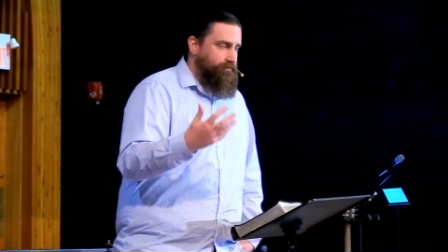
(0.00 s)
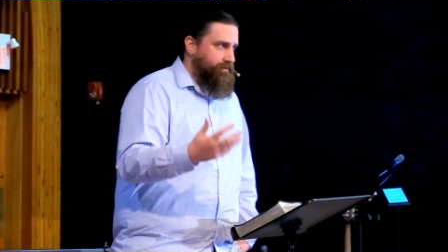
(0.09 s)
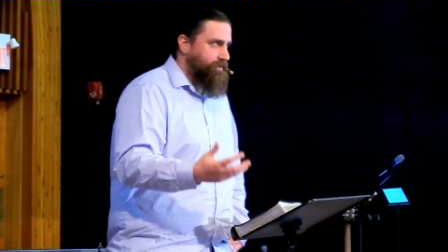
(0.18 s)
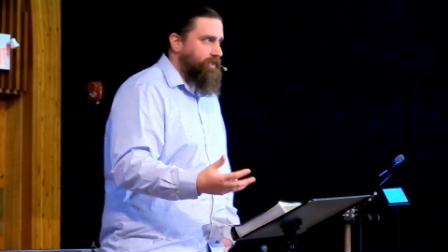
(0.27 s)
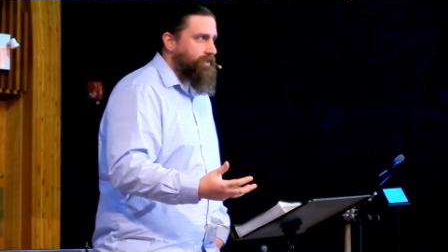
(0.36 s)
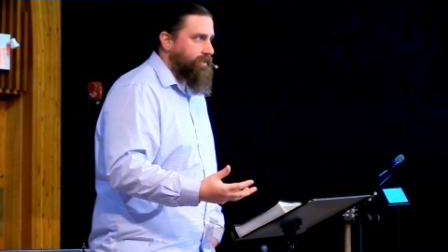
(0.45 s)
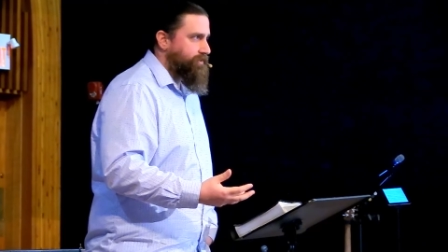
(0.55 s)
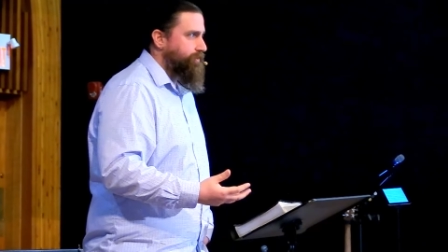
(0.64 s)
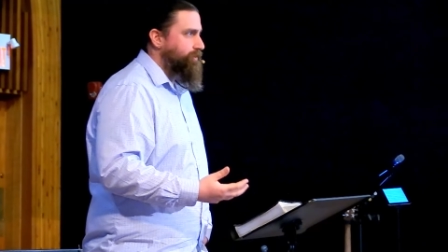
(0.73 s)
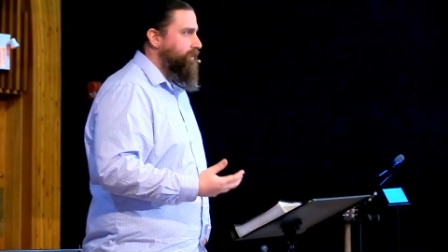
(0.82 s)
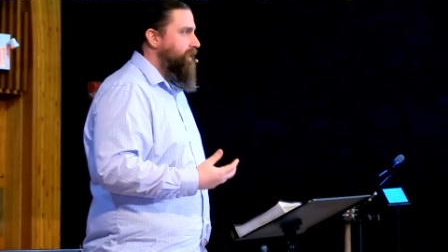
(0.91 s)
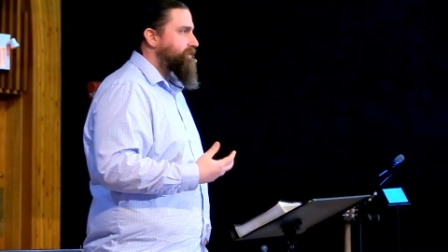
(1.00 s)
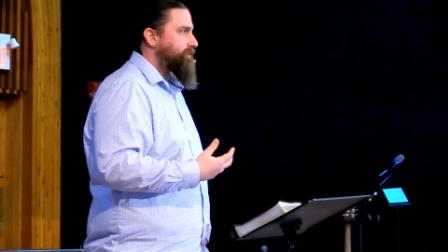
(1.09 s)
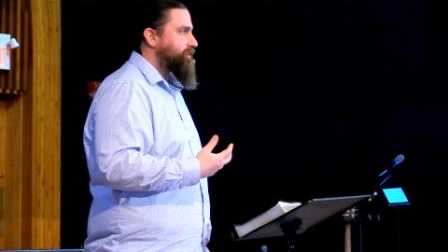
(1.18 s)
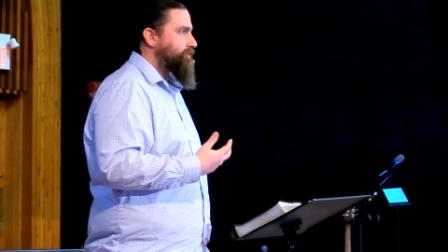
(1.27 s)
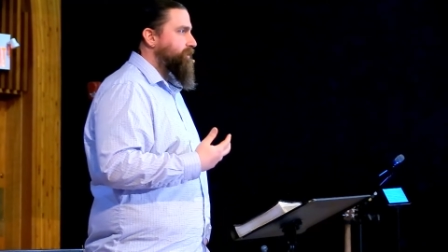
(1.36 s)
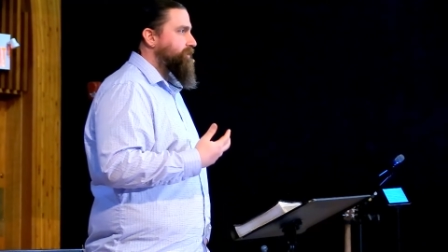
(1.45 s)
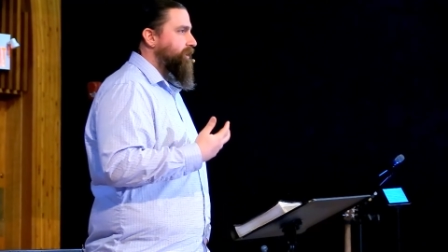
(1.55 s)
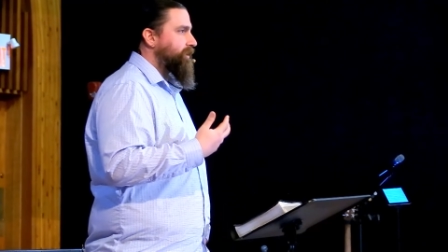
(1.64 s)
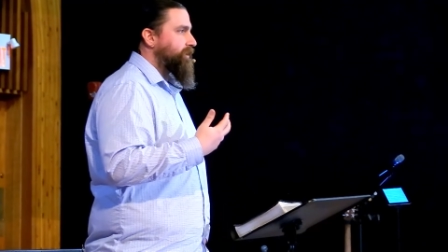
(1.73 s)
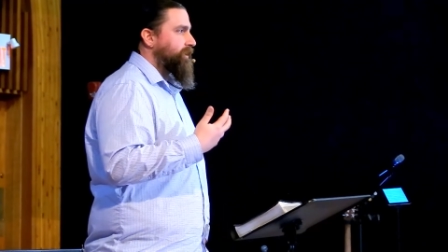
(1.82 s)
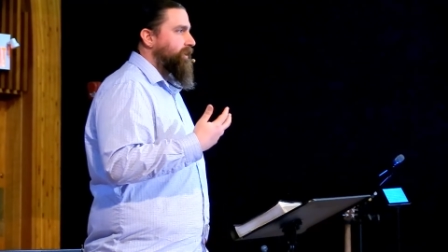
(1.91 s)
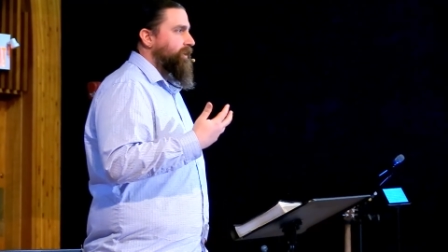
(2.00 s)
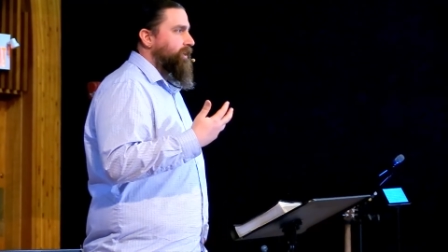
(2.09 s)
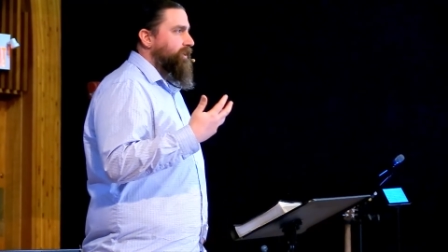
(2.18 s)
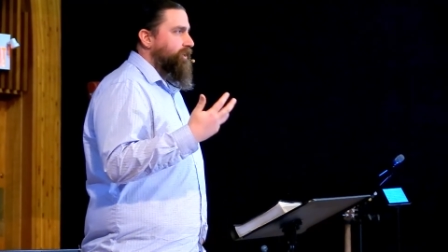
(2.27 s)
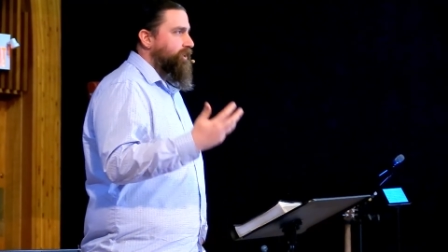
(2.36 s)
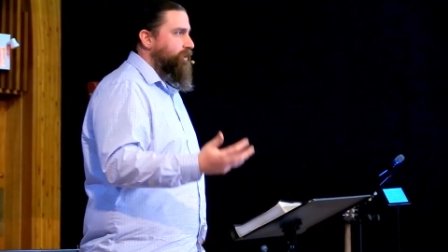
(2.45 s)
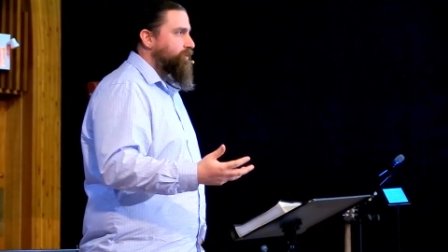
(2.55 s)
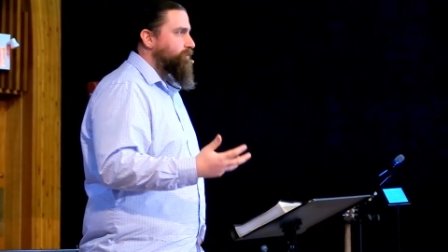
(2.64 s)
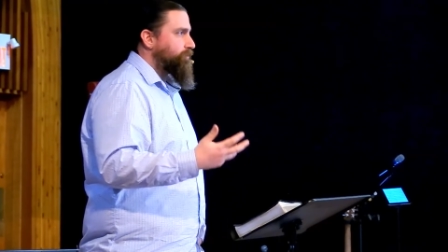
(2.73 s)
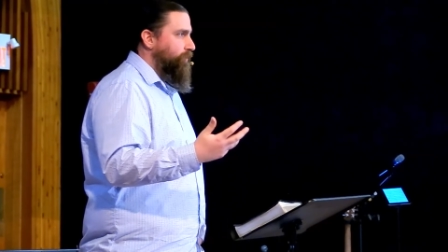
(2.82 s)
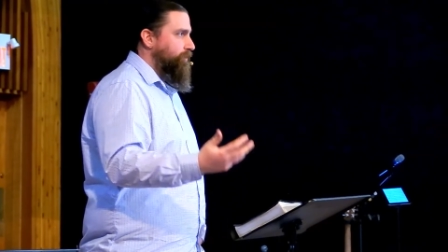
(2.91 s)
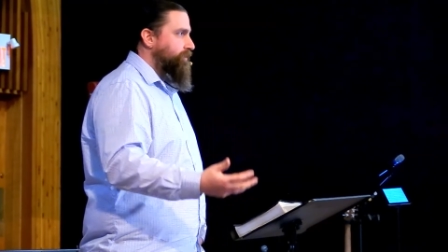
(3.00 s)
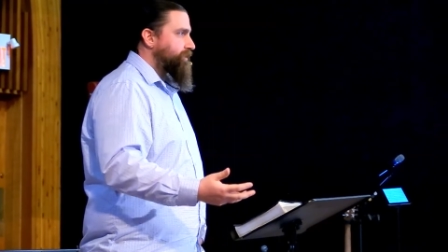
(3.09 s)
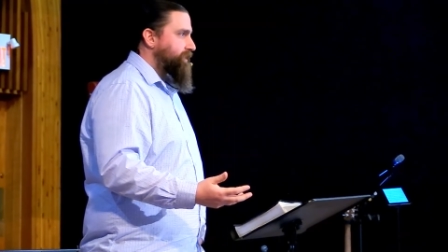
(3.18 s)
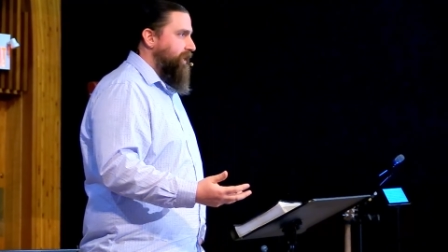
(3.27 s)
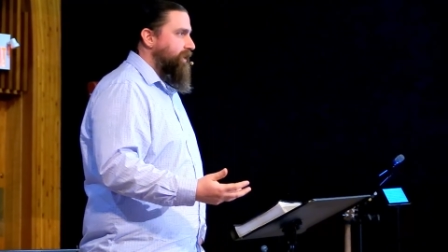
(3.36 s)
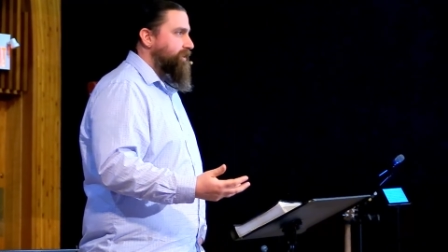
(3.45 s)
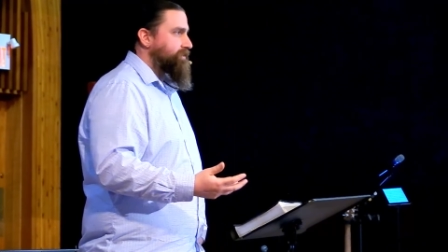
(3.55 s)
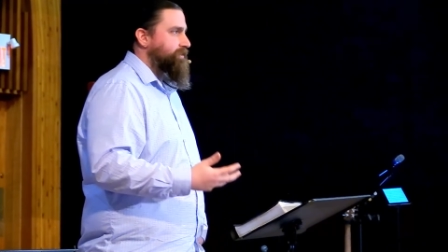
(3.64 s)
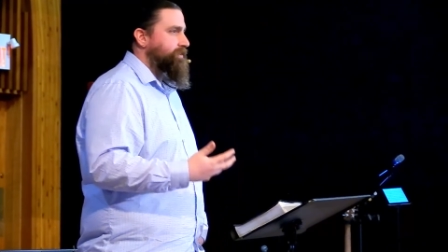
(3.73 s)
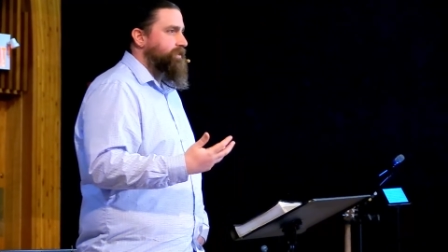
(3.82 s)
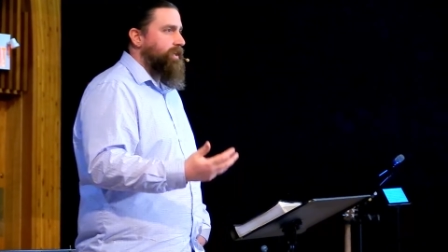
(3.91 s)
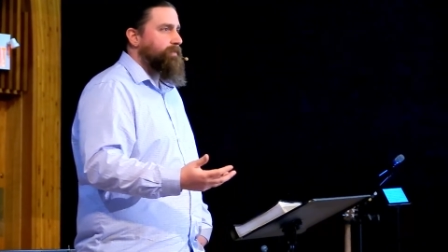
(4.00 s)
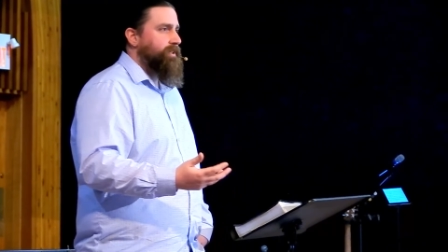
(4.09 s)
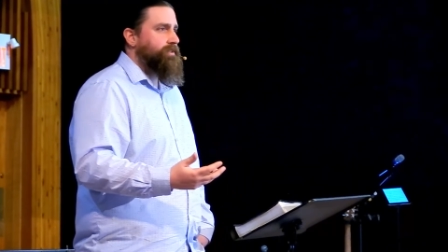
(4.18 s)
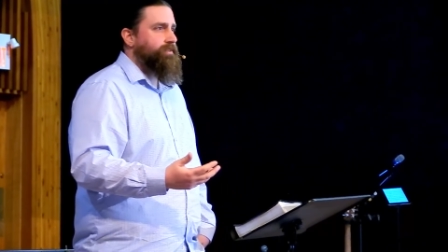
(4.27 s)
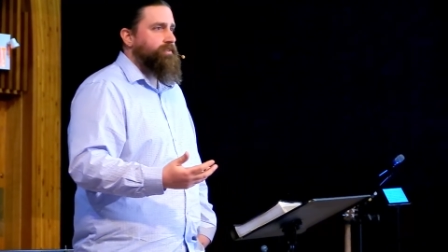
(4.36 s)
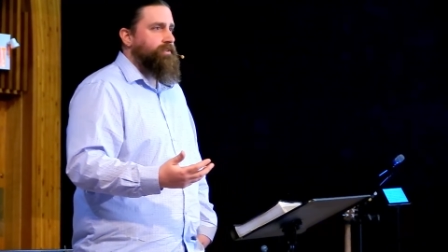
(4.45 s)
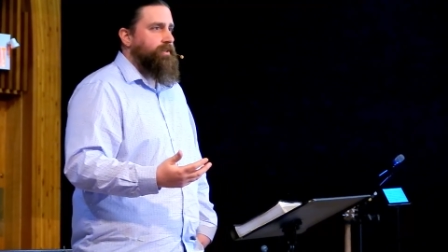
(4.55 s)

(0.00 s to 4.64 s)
Sunday school lessons, which are cute moral sayings and statements